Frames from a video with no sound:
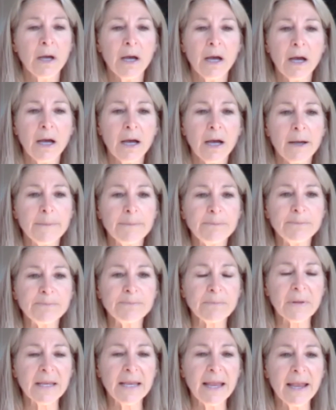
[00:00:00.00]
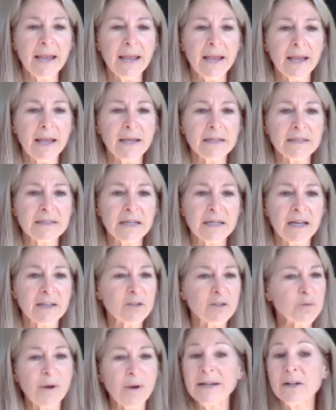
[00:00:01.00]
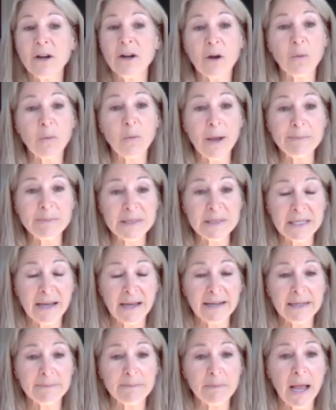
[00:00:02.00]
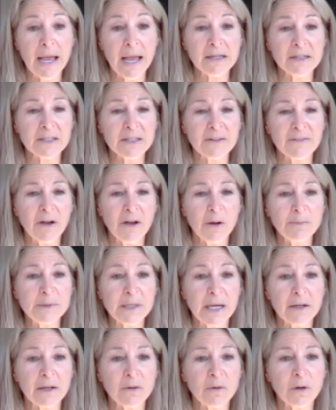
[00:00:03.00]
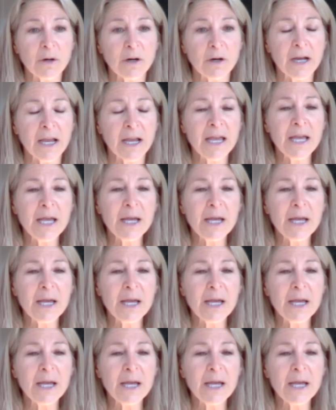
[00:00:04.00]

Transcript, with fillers: Um, and uh, it's right on our website at milesofhope.org.